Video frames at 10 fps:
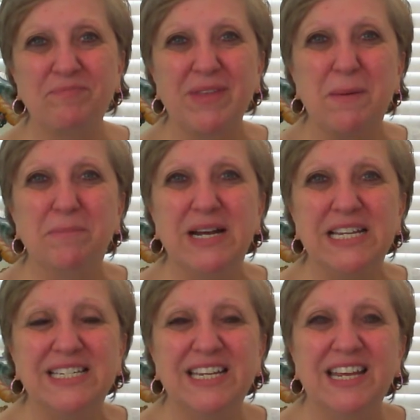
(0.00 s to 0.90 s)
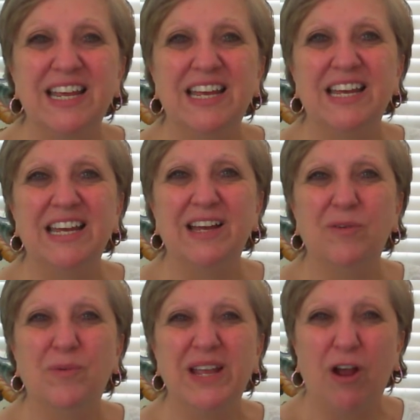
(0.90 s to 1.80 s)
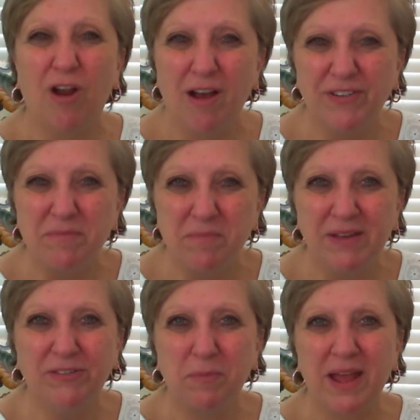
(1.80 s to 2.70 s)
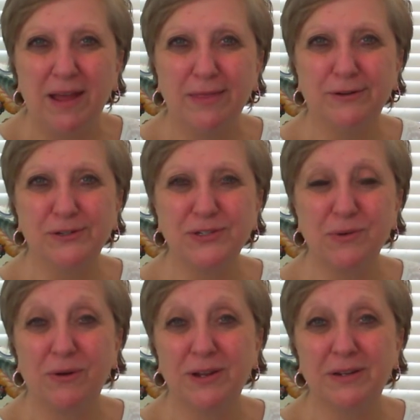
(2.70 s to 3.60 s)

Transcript: but we are often miffed by others who are in